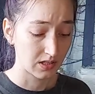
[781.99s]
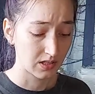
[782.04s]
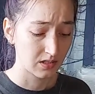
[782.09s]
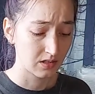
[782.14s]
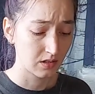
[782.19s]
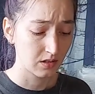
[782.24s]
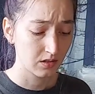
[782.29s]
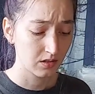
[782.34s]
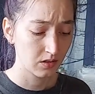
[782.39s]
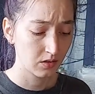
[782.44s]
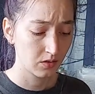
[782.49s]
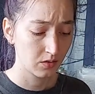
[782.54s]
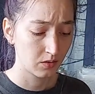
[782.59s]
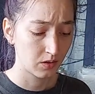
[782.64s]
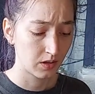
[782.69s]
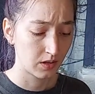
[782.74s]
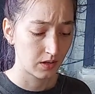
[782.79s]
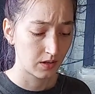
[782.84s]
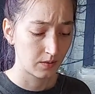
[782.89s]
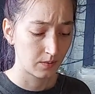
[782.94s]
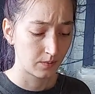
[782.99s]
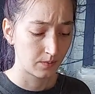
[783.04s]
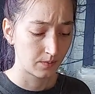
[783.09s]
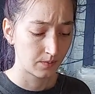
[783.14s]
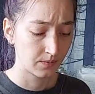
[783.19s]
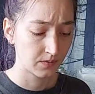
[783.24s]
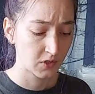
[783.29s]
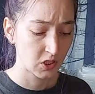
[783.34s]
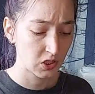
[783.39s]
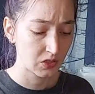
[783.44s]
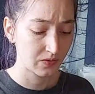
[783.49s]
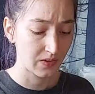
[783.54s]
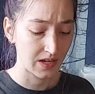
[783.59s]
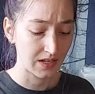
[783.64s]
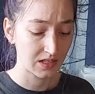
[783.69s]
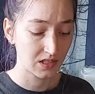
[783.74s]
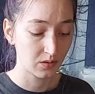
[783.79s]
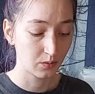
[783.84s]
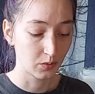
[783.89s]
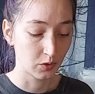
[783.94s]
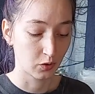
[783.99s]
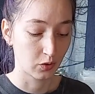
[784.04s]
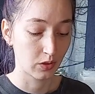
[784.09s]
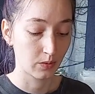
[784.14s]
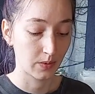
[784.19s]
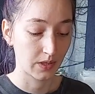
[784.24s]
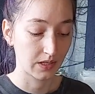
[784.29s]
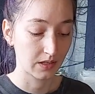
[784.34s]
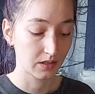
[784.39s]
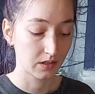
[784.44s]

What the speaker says: It's also just fast absorbing,